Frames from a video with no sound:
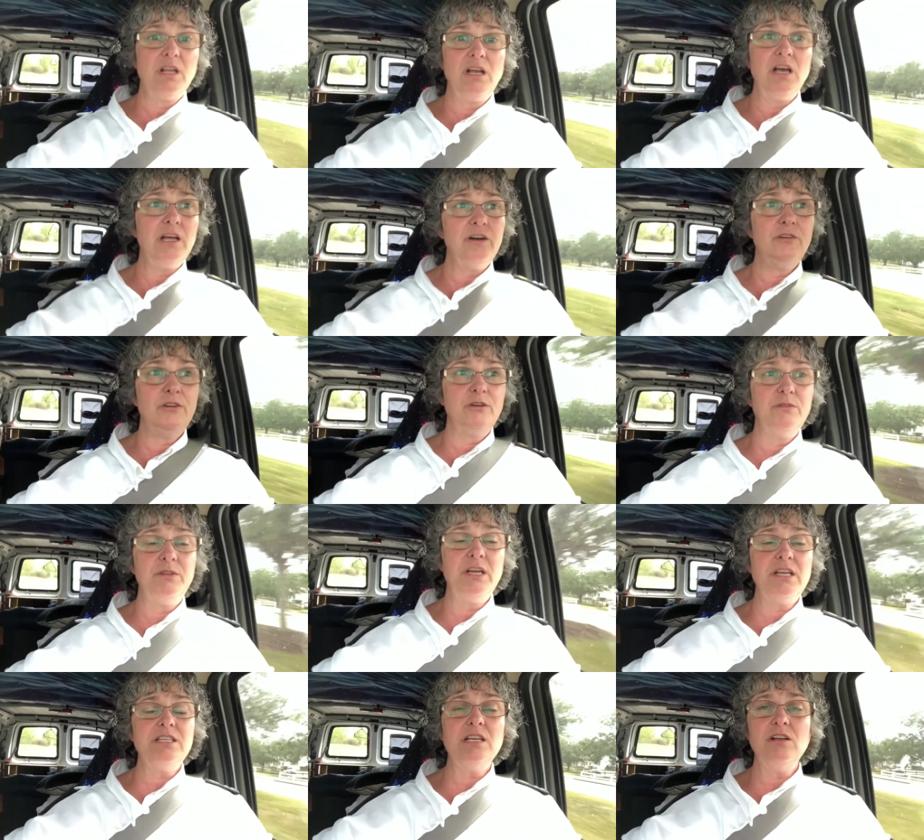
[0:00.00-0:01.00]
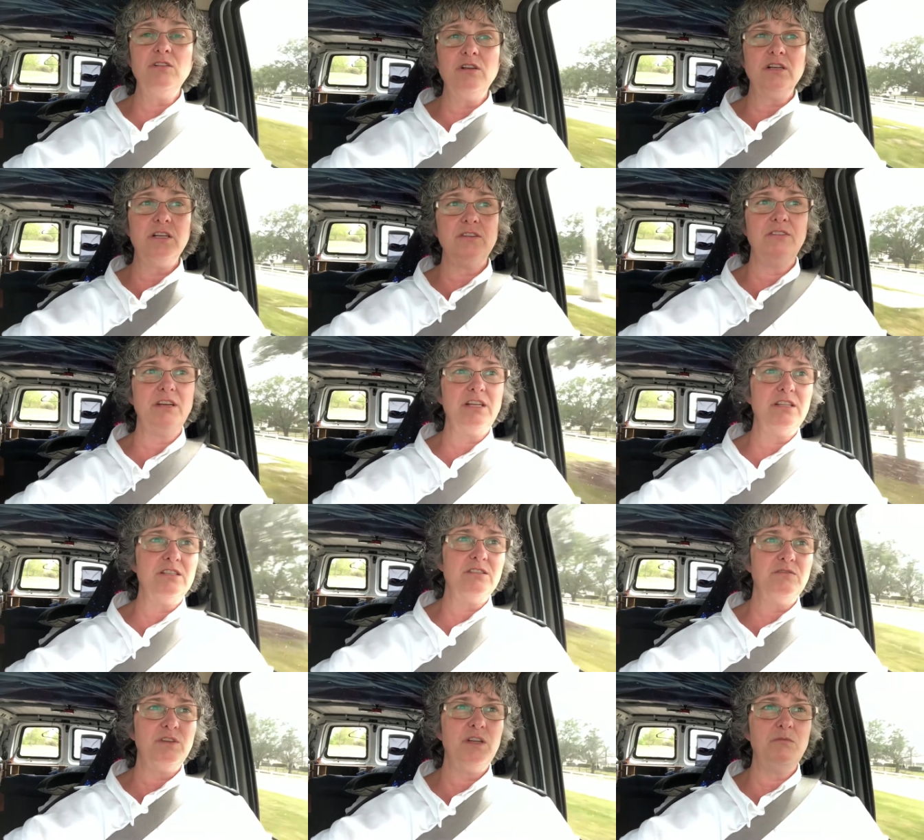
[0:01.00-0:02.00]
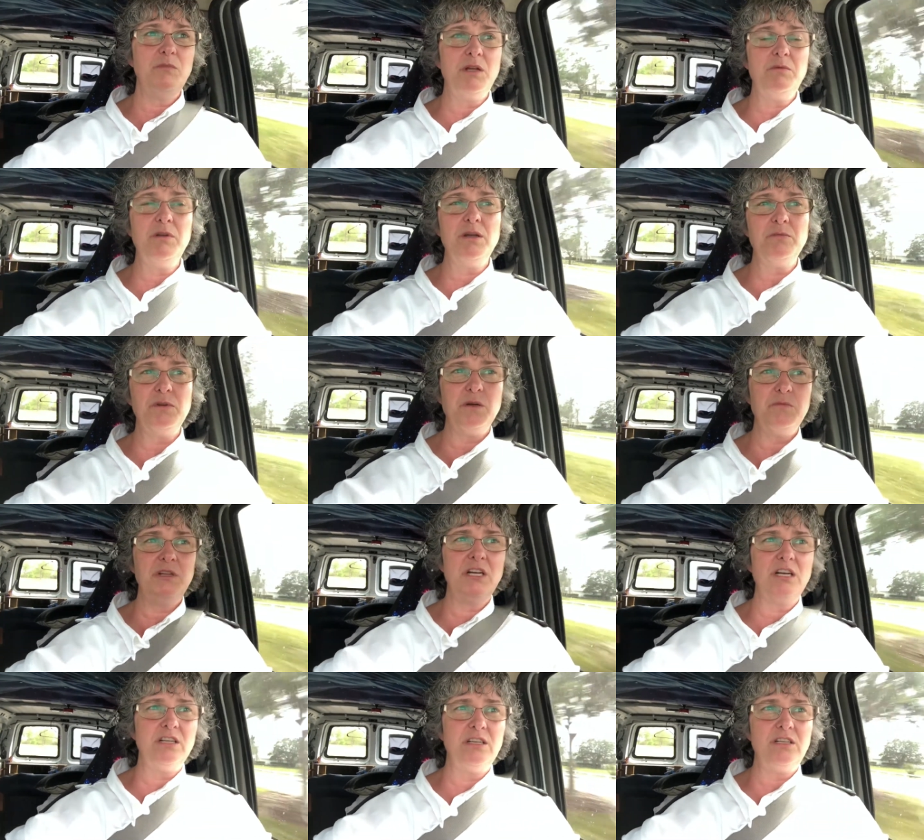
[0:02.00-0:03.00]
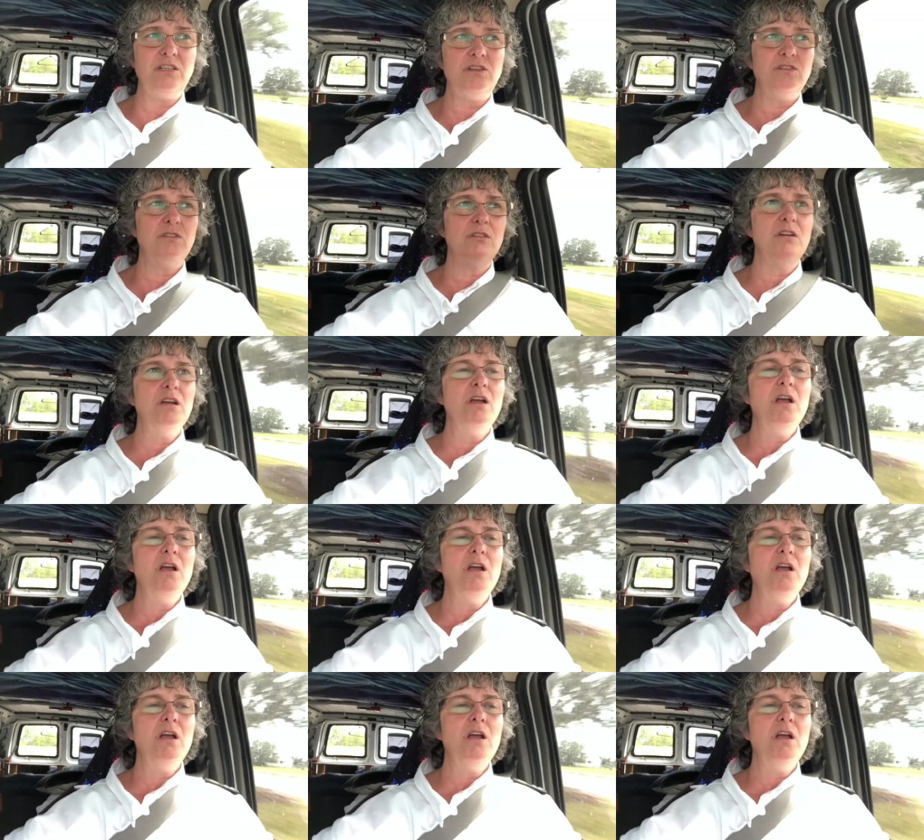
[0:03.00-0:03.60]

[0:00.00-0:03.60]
I don't know. That's how long I've had this van. Maybe I'm coming on a year.